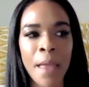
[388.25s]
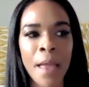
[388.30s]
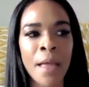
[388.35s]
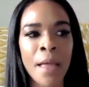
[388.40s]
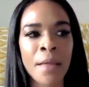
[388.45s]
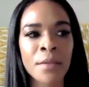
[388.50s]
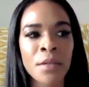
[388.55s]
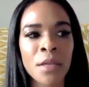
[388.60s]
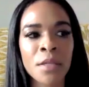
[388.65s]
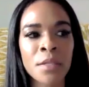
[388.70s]

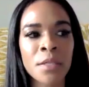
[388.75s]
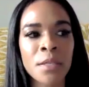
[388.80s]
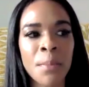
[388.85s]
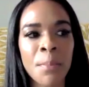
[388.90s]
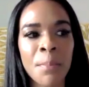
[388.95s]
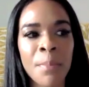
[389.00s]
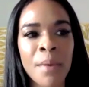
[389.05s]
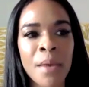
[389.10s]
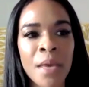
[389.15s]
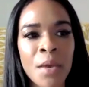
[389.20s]
And to
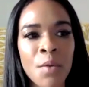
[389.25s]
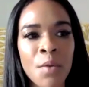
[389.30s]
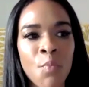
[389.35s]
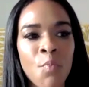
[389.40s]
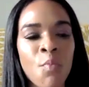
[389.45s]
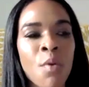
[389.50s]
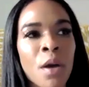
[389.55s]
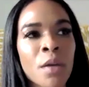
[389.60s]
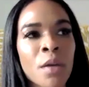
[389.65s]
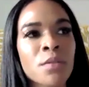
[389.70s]
me,
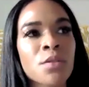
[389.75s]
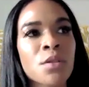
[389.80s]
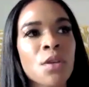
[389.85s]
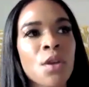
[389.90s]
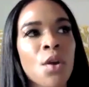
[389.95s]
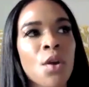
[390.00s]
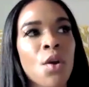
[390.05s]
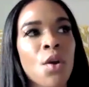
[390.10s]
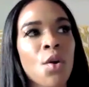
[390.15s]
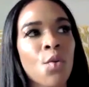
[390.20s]
what
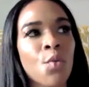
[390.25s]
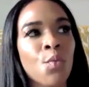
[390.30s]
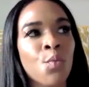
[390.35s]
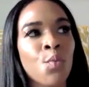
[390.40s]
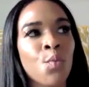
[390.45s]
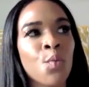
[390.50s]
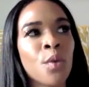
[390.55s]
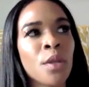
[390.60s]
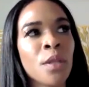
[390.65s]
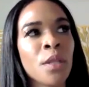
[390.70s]

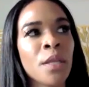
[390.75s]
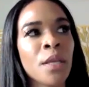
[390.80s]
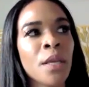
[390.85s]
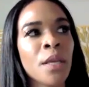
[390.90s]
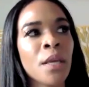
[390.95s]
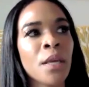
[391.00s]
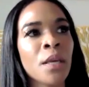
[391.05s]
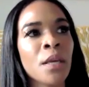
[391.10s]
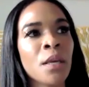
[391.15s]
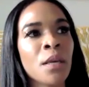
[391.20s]

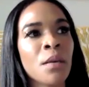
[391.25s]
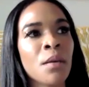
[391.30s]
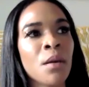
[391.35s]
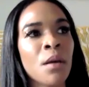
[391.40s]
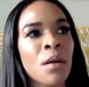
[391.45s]
really